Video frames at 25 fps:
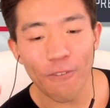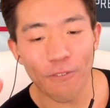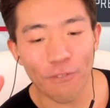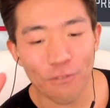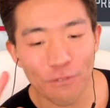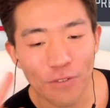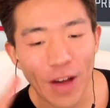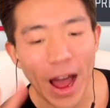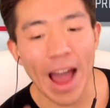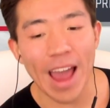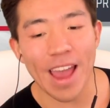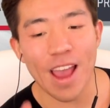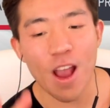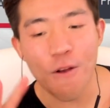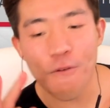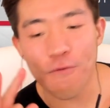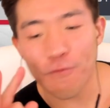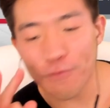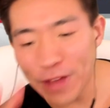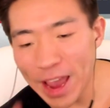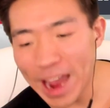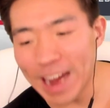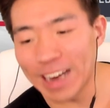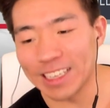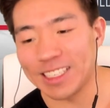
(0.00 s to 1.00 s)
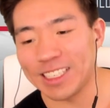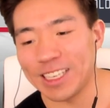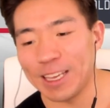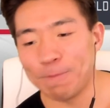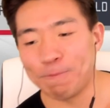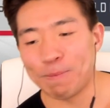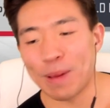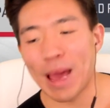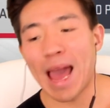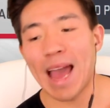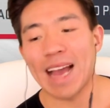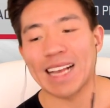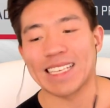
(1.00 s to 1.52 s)
Fire Fantasy
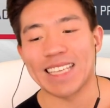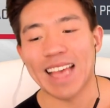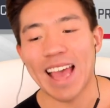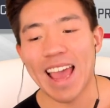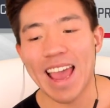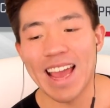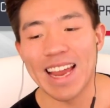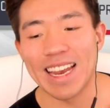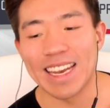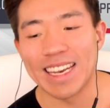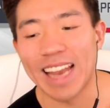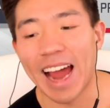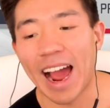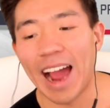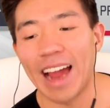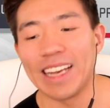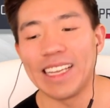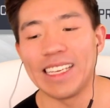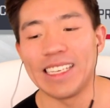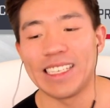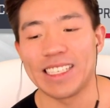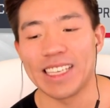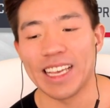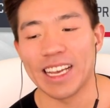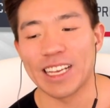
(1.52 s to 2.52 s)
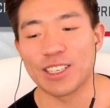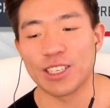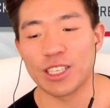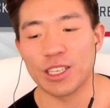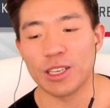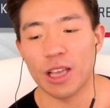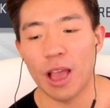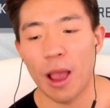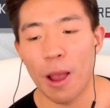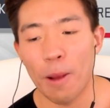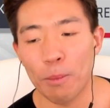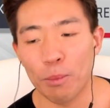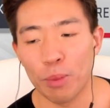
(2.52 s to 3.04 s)
Packs, and 96
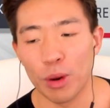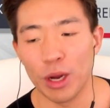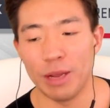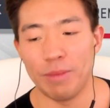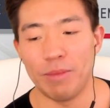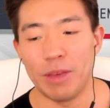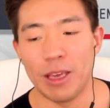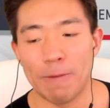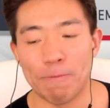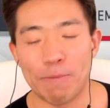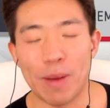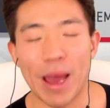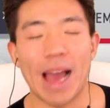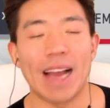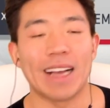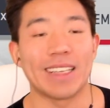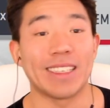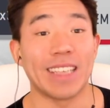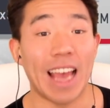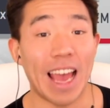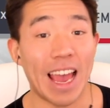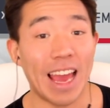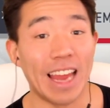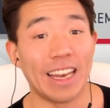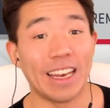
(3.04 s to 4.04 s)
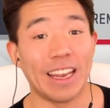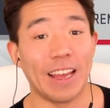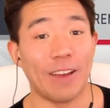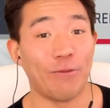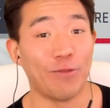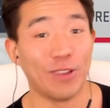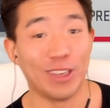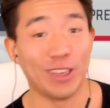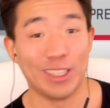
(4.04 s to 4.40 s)
Premium Packs. And if we